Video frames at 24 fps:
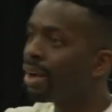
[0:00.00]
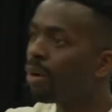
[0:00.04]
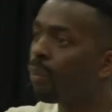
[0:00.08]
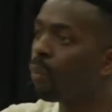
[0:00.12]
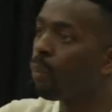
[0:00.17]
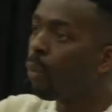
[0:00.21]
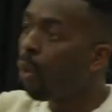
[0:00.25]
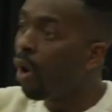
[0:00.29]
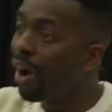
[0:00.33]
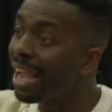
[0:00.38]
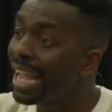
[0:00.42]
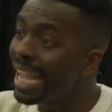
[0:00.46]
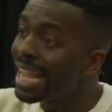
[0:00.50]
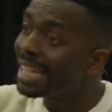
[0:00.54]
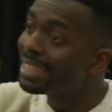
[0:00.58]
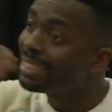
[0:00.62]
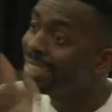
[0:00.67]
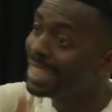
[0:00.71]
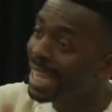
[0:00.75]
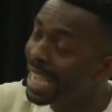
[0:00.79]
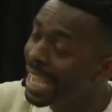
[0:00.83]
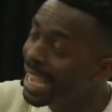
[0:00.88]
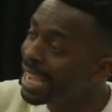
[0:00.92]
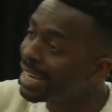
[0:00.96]
What he
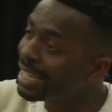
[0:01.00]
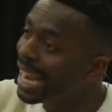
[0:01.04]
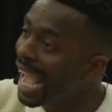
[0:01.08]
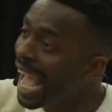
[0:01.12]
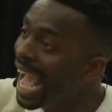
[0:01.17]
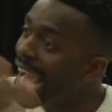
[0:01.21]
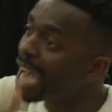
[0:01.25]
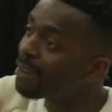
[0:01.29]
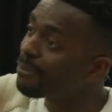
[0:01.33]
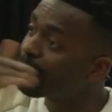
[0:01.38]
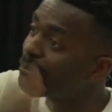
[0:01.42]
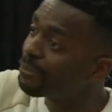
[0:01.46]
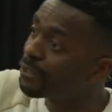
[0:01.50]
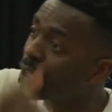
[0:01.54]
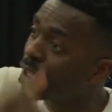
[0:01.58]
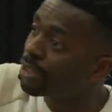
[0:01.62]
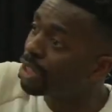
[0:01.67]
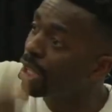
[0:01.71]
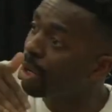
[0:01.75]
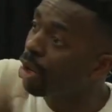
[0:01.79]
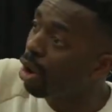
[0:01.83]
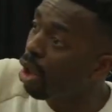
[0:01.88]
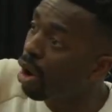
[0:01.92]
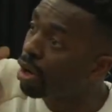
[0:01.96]
did after
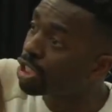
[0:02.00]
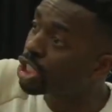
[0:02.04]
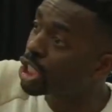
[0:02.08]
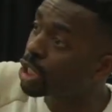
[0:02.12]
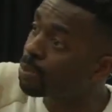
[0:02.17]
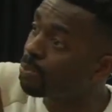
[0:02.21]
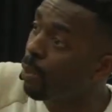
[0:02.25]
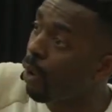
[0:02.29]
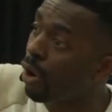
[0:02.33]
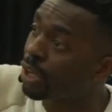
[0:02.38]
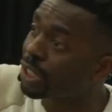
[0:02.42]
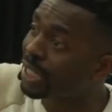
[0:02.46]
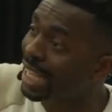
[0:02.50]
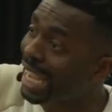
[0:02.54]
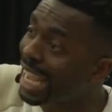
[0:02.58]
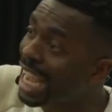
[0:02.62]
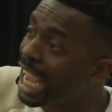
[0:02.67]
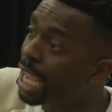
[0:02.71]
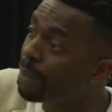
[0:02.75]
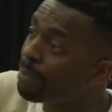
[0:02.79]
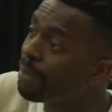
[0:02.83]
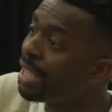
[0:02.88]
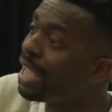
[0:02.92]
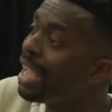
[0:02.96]
the Lord spoke to
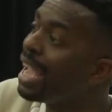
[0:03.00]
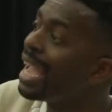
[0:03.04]
him